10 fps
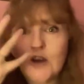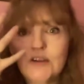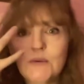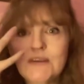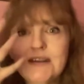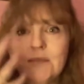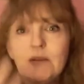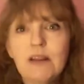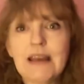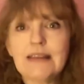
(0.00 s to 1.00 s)
So it
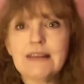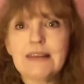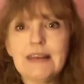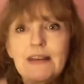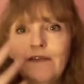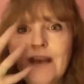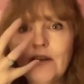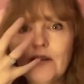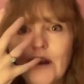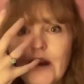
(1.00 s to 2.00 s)
stimulates the
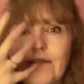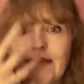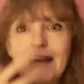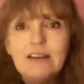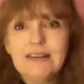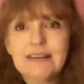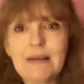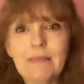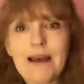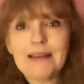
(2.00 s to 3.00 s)
vagal nerve then to
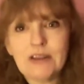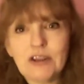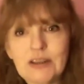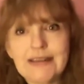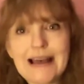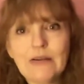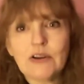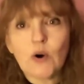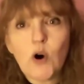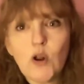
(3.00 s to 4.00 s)
send messages down
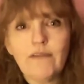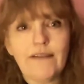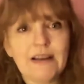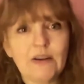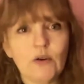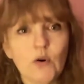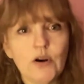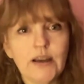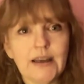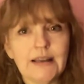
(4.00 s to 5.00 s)
to all the vital
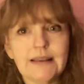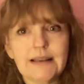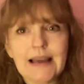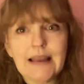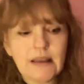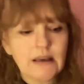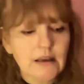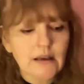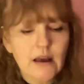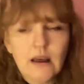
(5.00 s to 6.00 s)
organs like
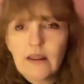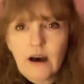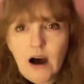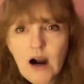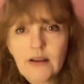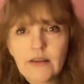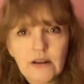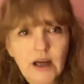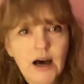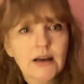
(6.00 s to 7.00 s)
the heart,
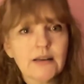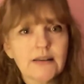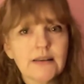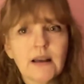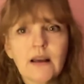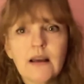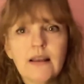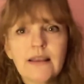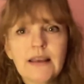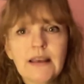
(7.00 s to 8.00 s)
the lungs,
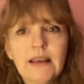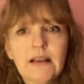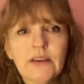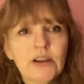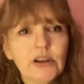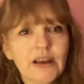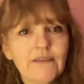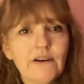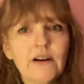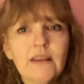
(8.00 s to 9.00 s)
the
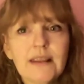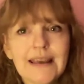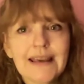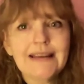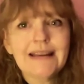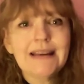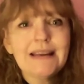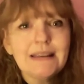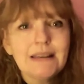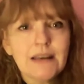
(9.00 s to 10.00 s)
liver, the
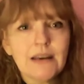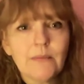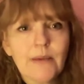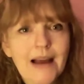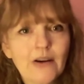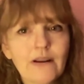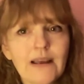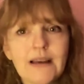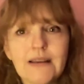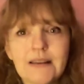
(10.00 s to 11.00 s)
kidneys, the
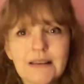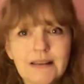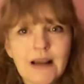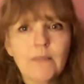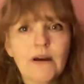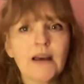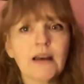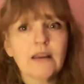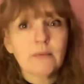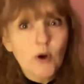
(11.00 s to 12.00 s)
pancreas, the
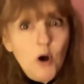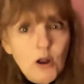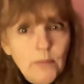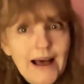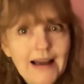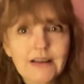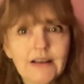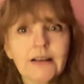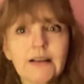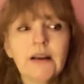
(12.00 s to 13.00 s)
stomach, the
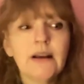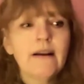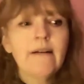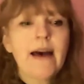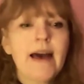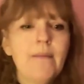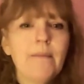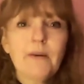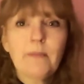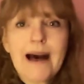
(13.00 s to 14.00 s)
gallbladder,
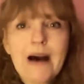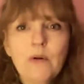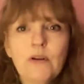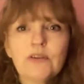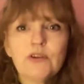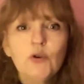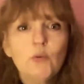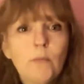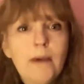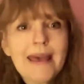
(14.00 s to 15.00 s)
the bowels, to
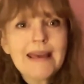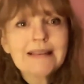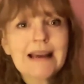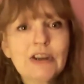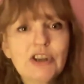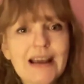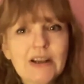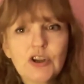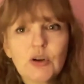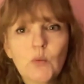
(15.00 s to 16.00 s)
make
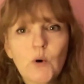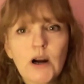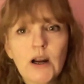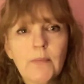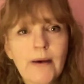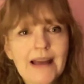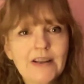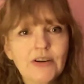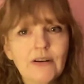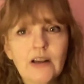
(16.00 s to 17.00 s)
digestion work
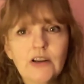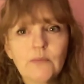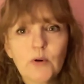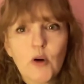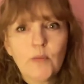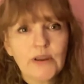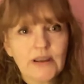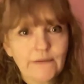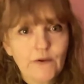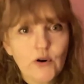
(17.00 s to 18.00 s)
better and
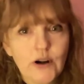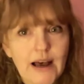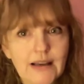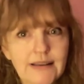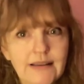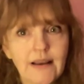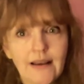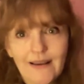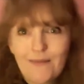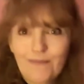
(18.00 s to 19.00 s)
properly for us,
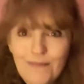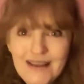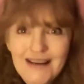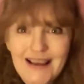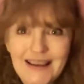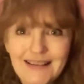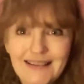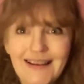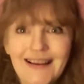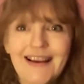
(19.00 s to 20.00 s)

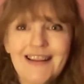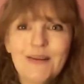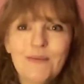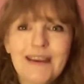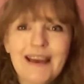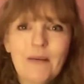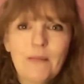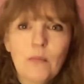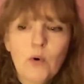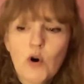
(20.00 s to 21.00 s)
meaning that we get
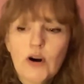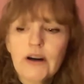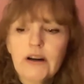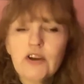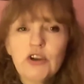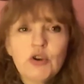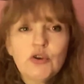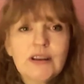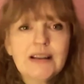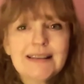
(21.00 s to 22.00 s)
more
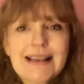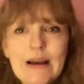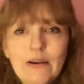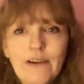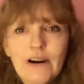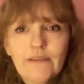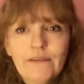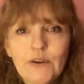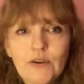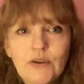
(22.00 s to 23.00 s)
nutrients out of our
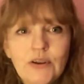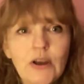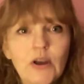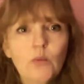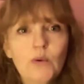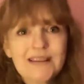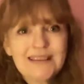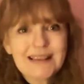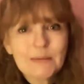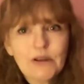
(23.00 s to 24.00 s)
food, we
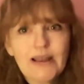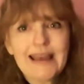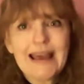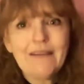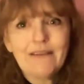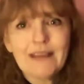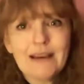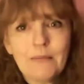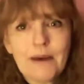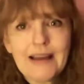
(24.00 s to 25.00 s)
assimilate
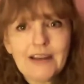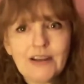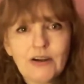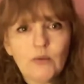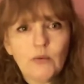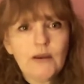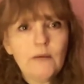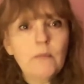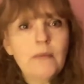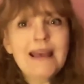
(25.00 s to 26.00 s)
everything better,
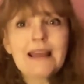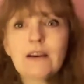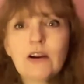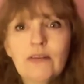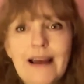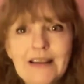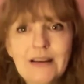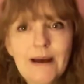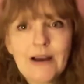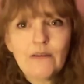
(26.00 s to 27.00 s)
we make the correct
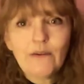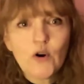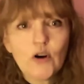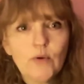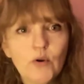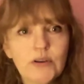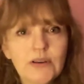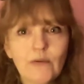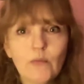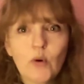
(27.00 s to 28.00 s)
amount of hormones
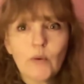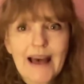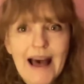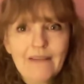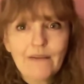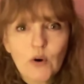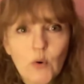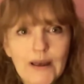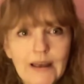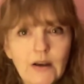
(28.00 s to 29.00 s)
from what we have
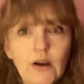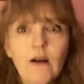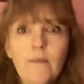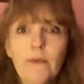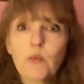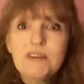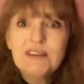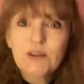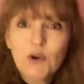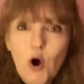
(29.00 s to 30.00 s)
going, we
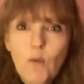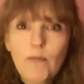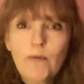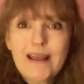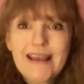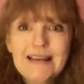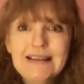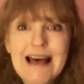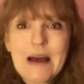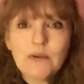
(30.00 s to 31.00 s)
stop breaking
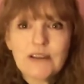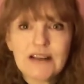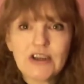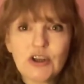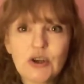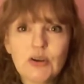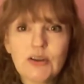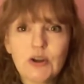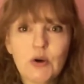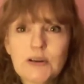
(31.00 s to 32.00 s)
down tissues
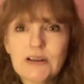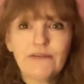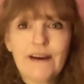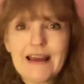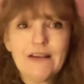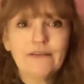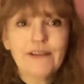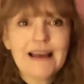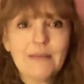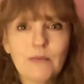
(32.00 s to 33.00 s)
to go into fight and
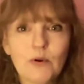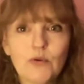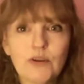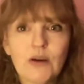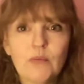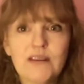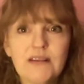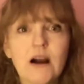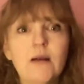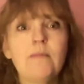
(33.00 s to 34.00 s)
flight mode, and we
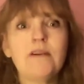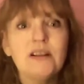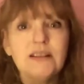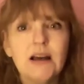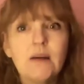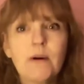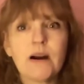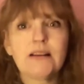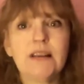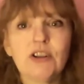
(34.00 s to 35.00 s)
start building up
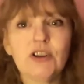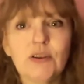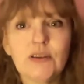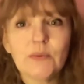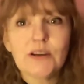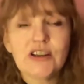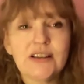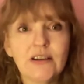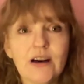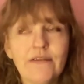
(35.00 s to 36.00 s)
our tissues, which
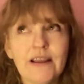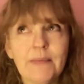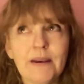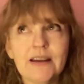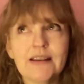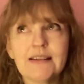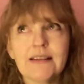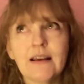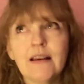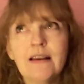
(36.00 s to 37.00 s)
is lovely because
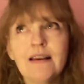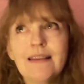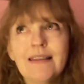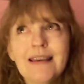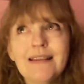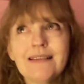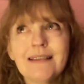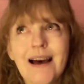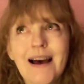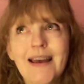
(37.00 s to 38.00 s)
things
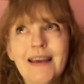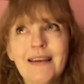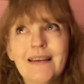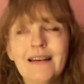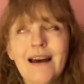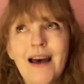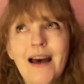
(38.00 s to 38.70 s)
like